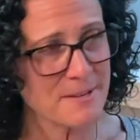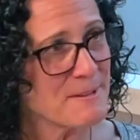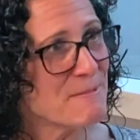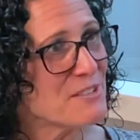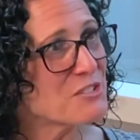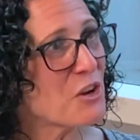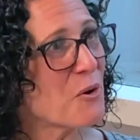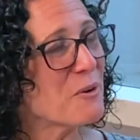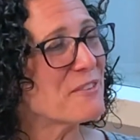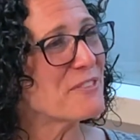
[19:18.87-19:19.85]

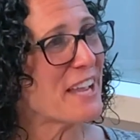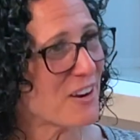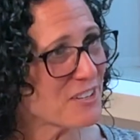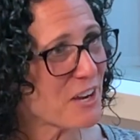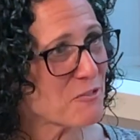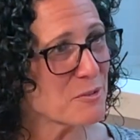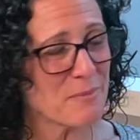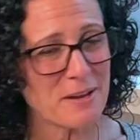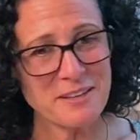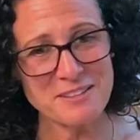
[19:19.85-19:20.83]
So if they are covered
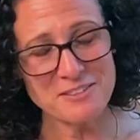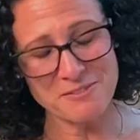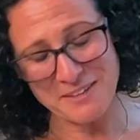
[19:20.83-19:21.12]
by